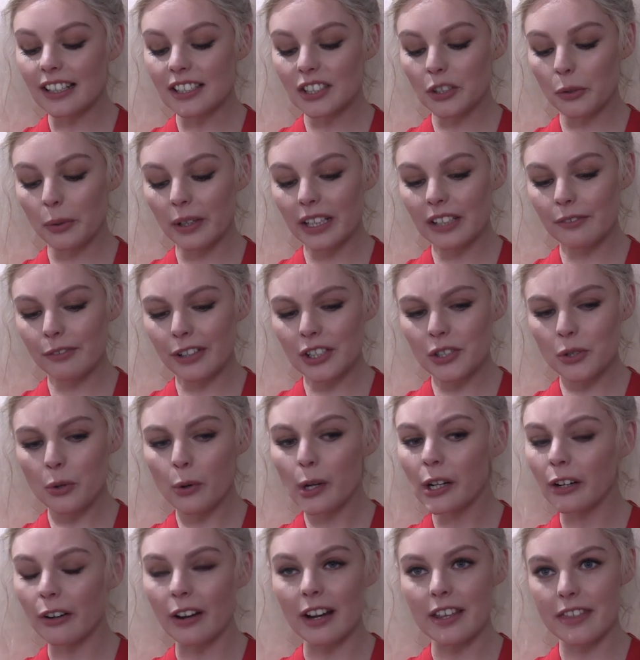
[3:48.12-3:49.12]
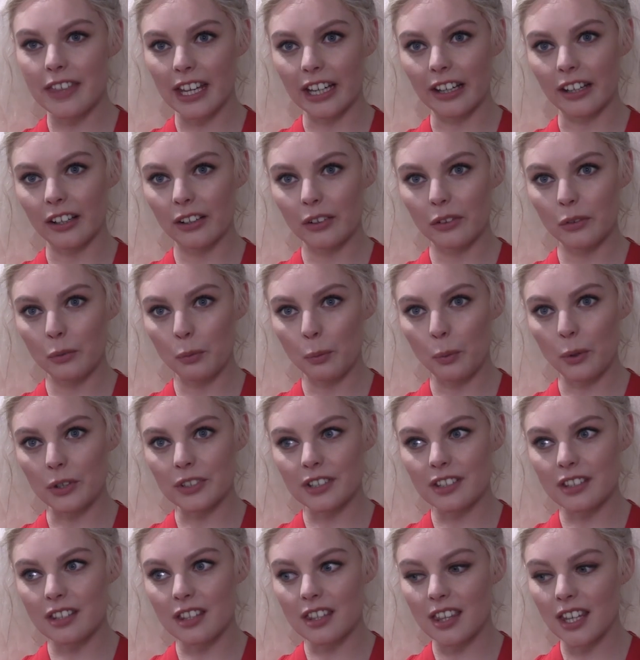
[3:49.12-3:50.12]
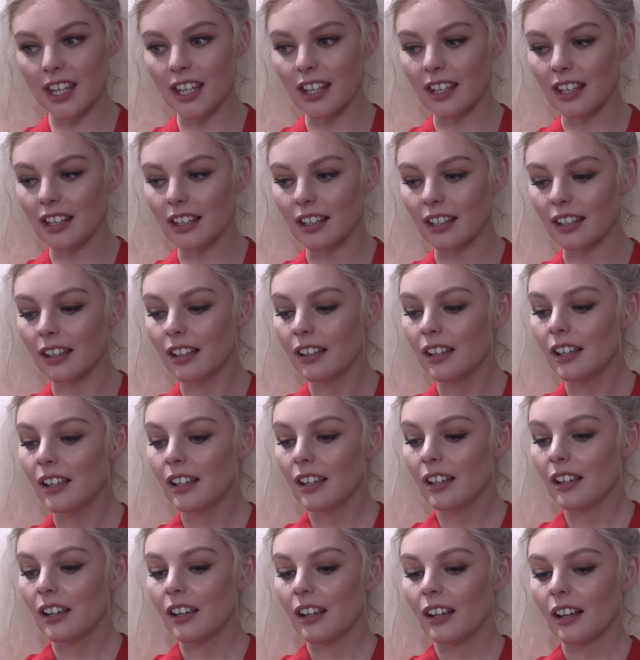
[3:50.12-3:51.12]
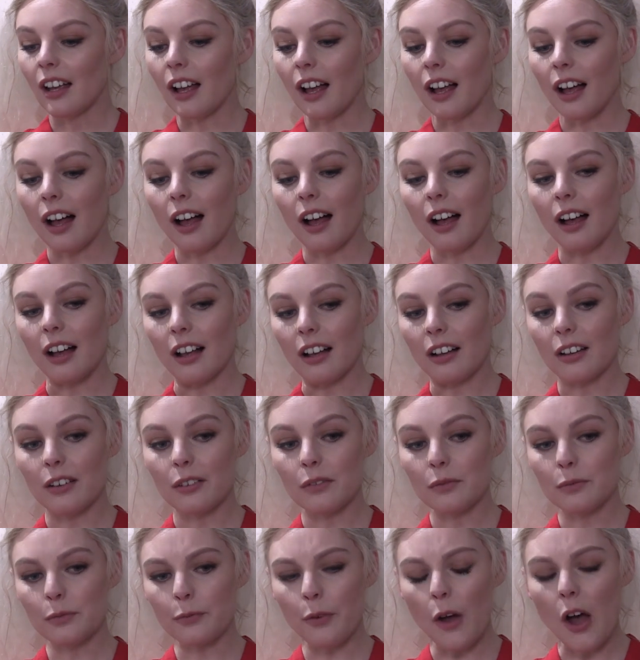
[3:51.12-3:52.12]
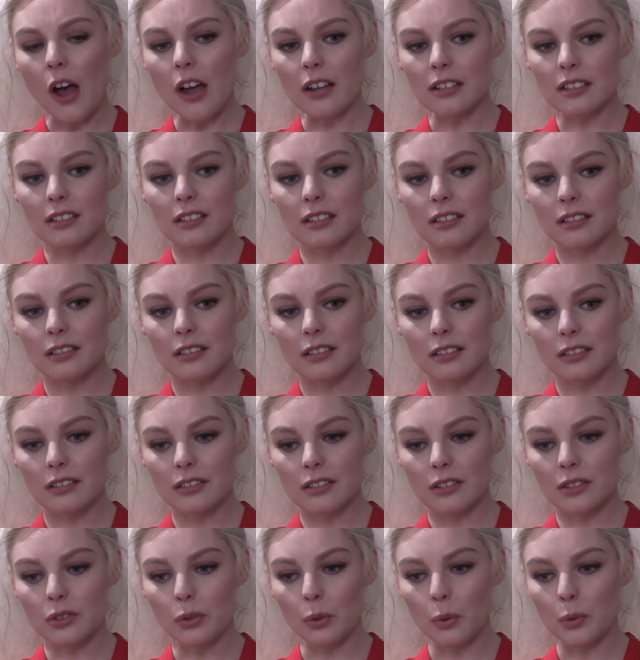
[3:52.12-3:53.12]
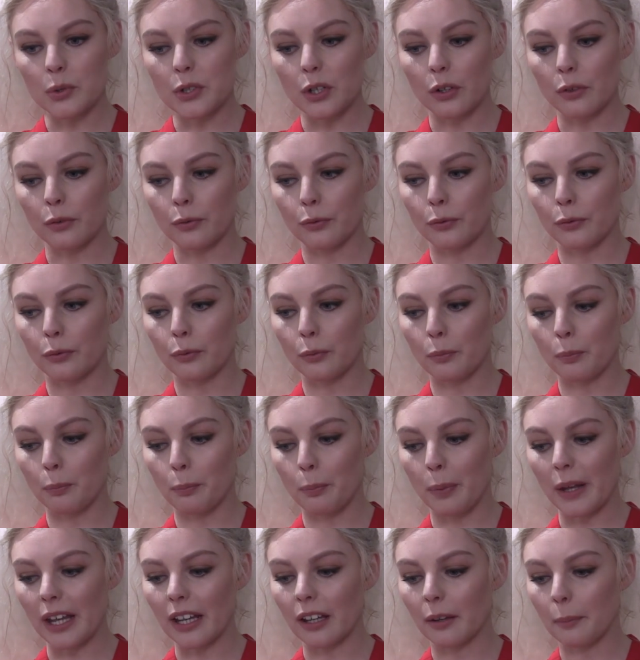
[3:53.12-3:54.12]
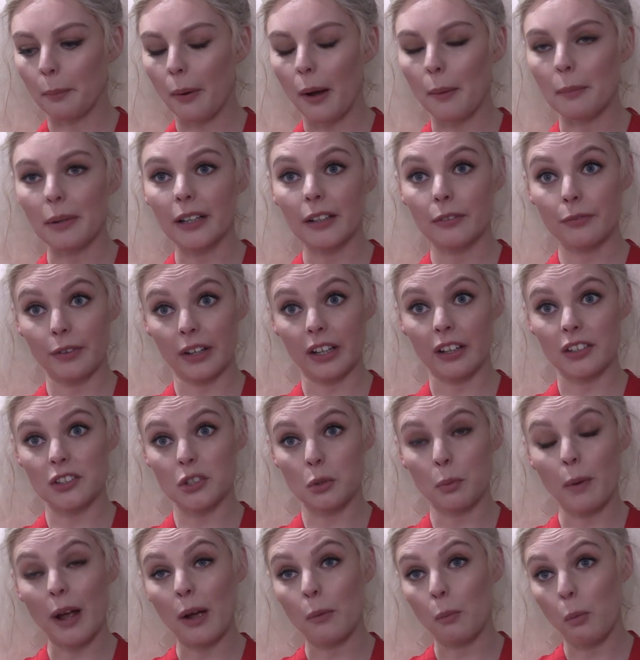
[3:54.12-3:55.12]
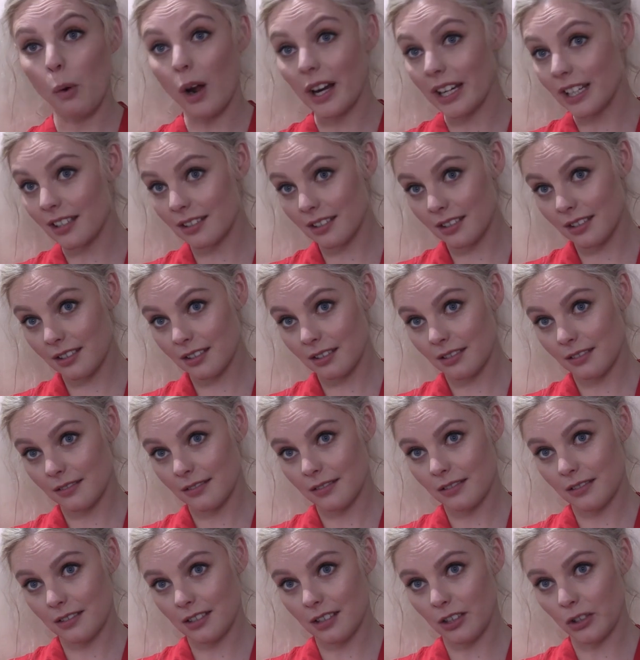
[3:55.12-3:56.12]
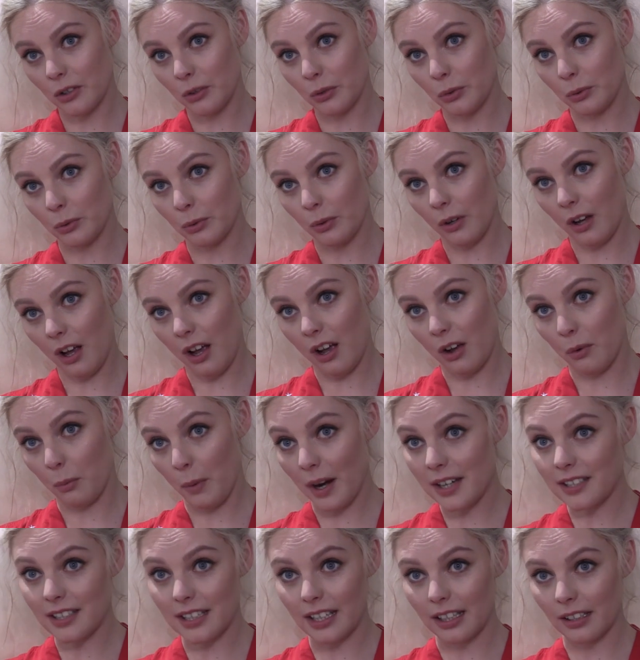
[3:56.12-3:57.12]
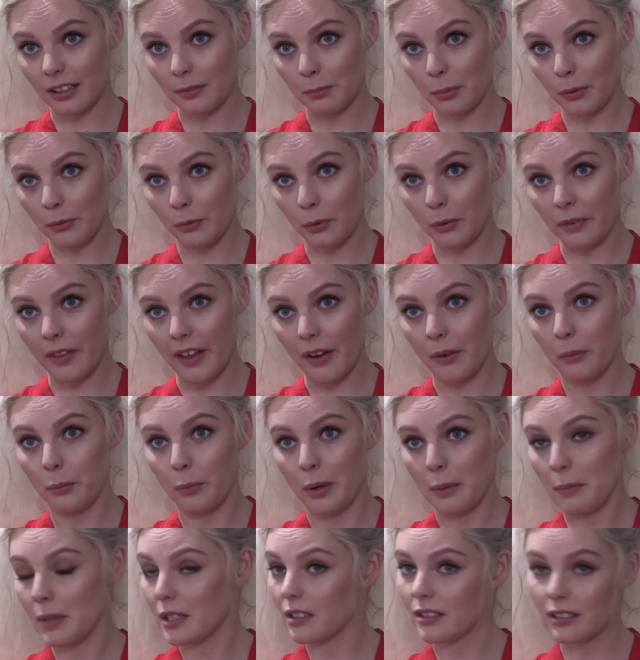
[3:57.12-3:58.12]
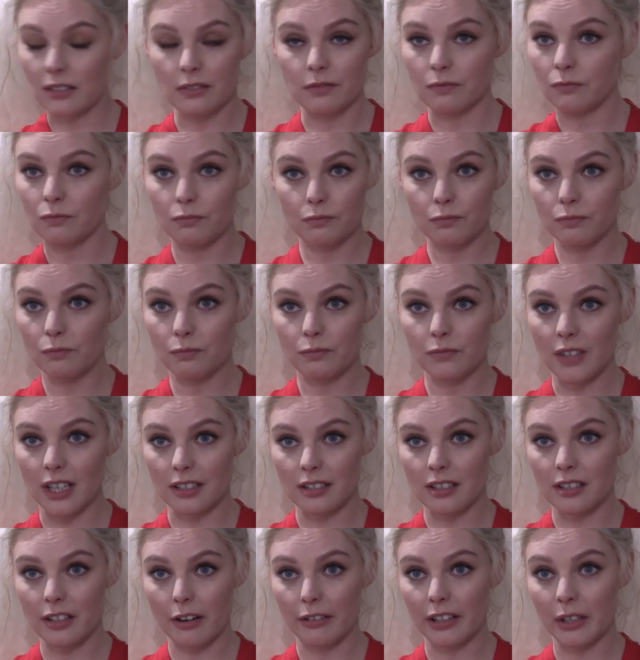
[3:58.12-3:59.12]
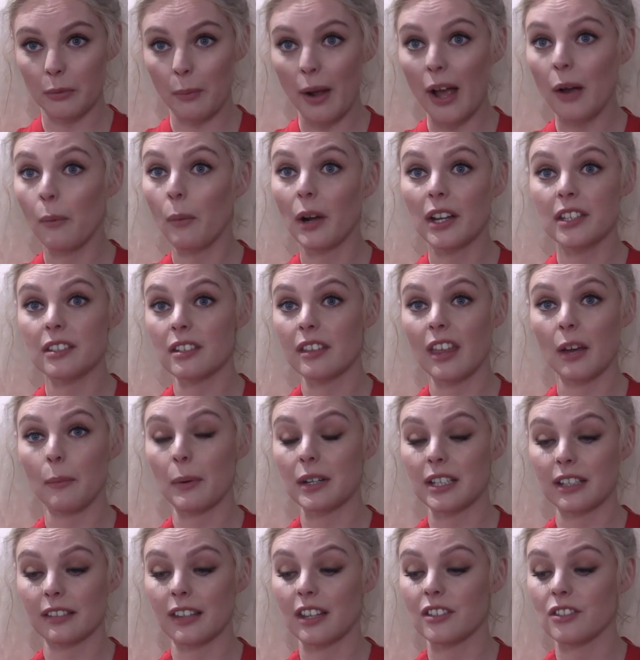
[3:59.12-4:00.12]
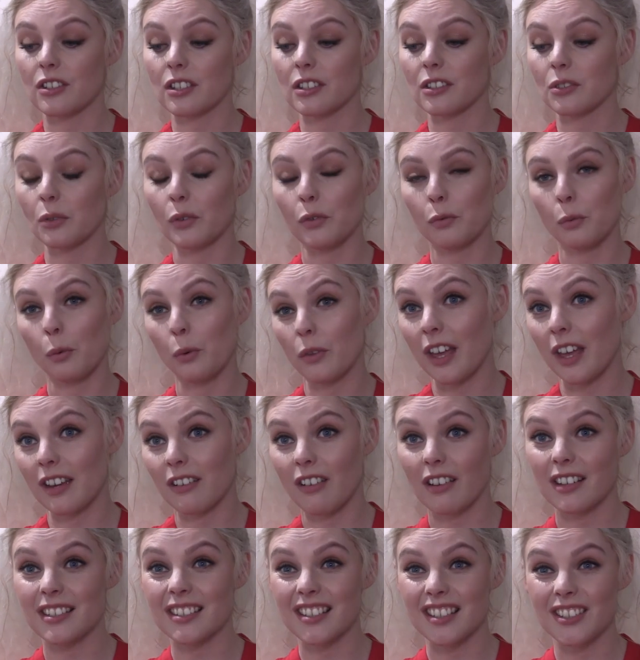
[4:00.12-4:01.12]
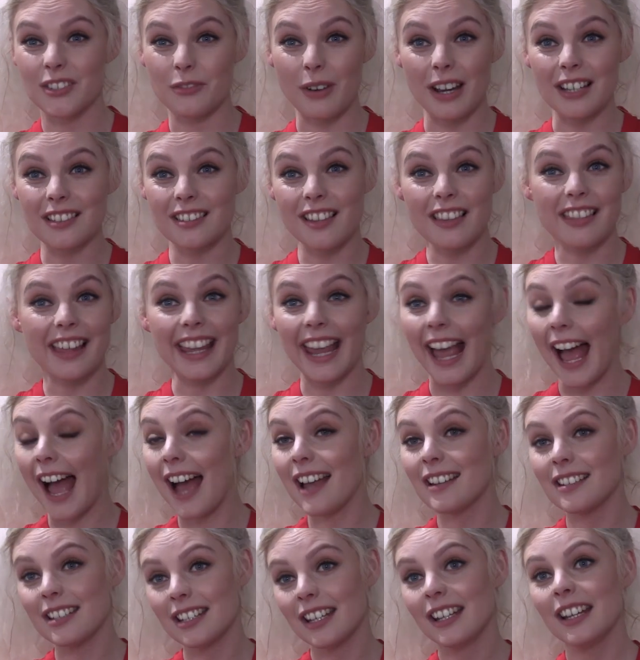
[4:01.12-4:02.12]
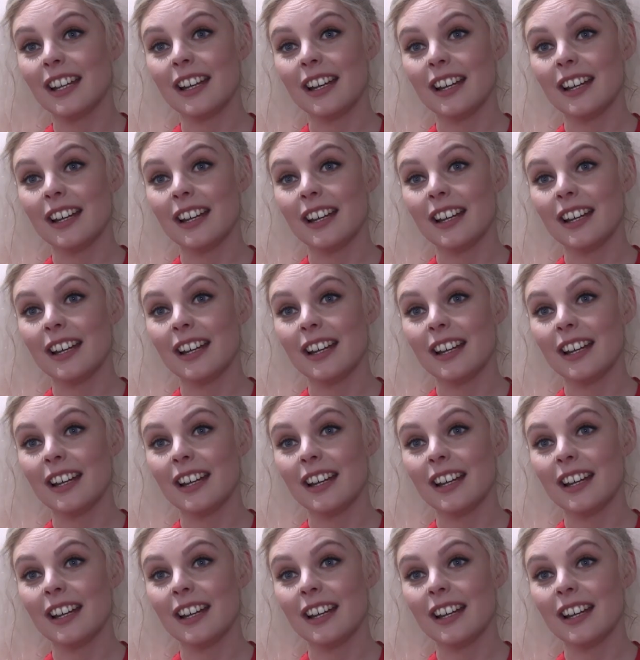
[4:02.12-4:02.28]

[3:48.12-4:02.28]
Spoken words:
because Queen Victoria, I think, was the first sort of big public figure to wear white to her wedding. Before that, women didn't necessarily wear white to their wedding. They just sort of their nicest dress that they had.